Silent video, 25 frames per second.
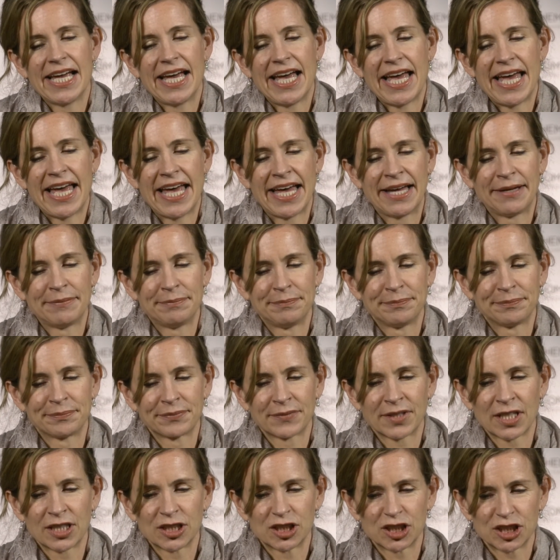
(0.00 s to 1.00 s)

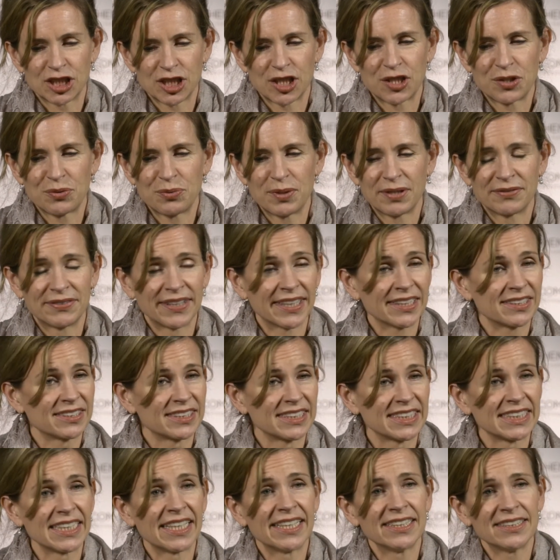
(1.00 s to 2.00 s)
So we are very
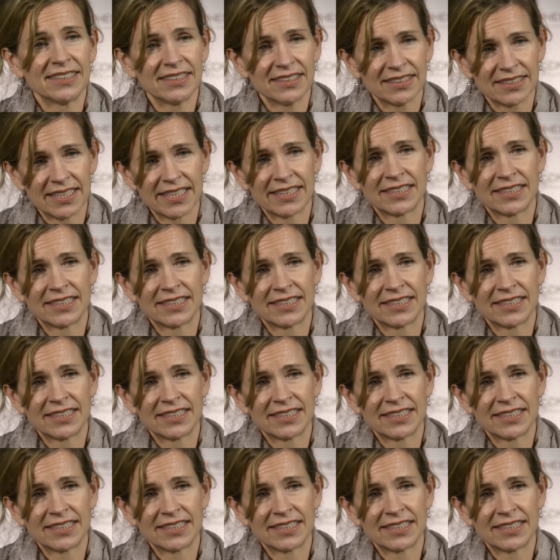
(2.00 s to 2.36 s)
excited